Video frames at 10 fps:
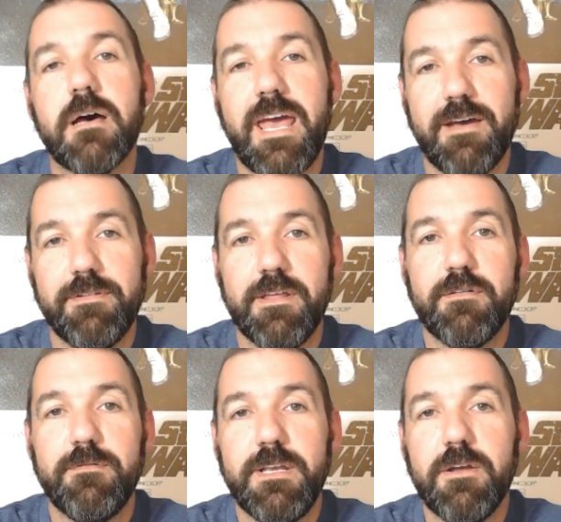I have another
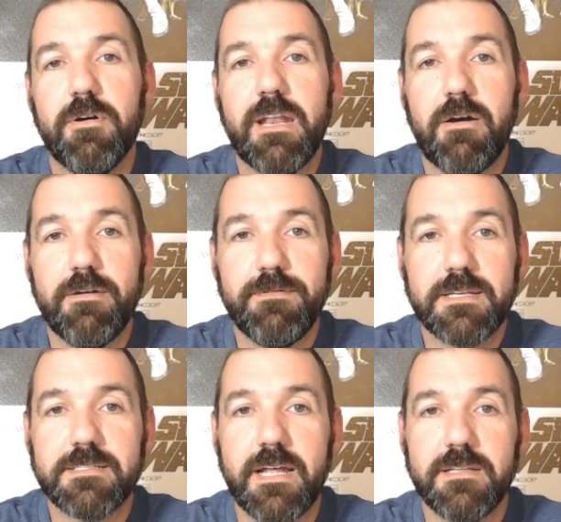video on how I
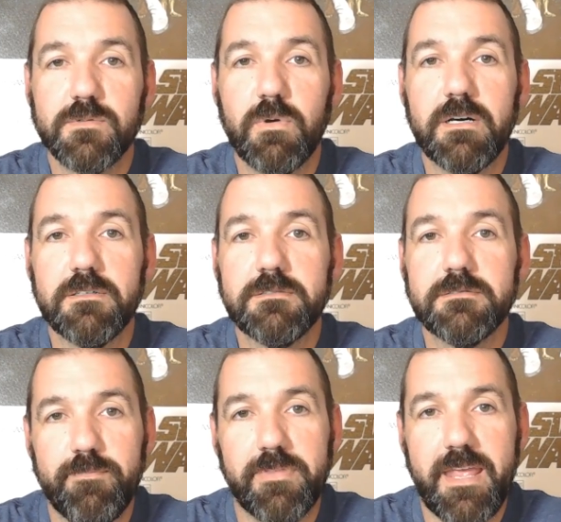fix that as well,
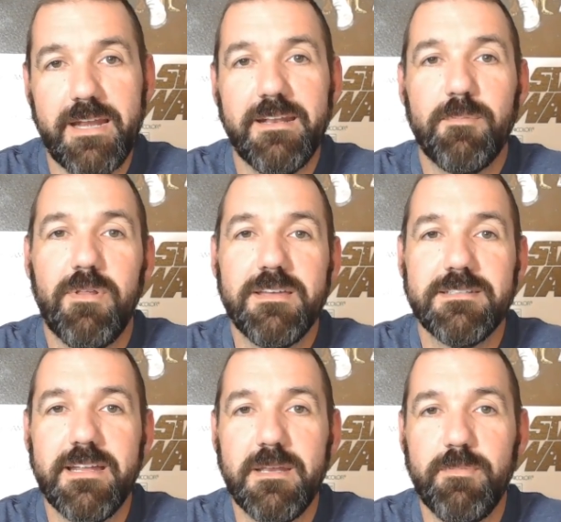and it applies
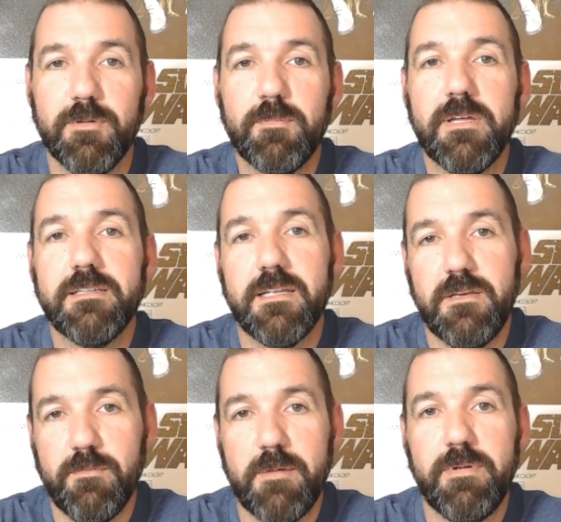to any build plate that
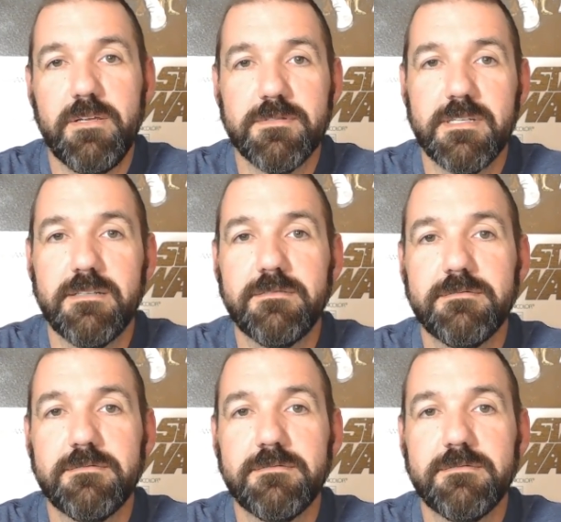you might be using.